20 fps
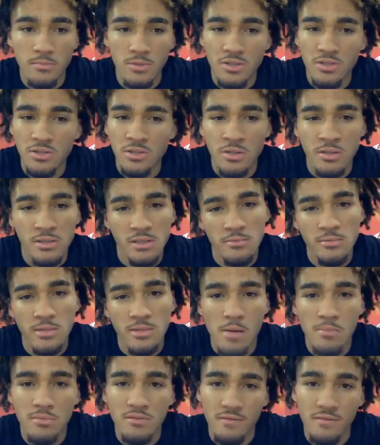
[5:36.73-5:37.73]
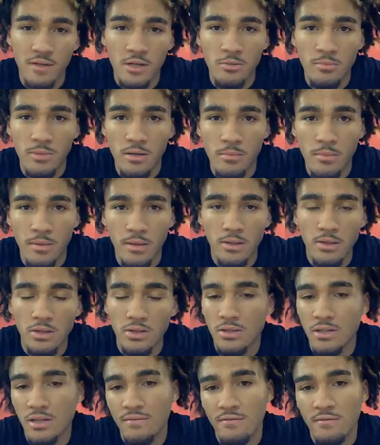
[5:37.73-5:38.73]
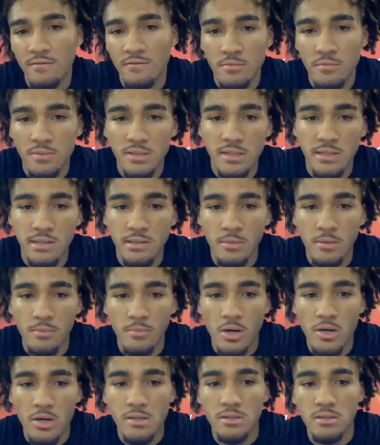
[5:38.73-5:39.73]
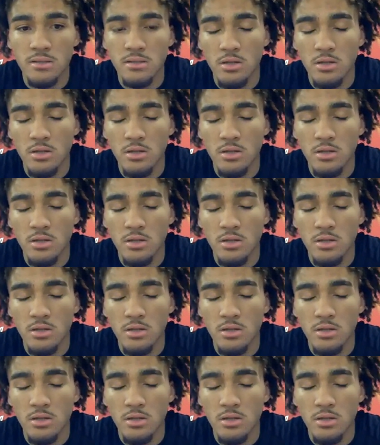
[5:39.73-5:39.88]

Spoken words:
but, you know, sometimes film can be a little different from seeing them in person.